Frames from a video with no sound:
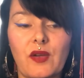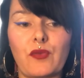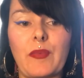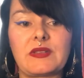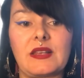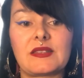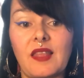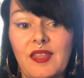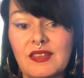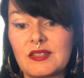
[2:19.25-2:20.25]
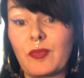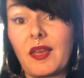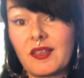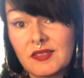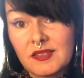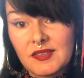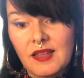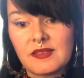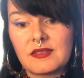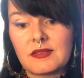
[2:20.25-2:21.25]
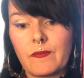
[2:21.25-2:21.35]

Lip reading: represents this makes sense.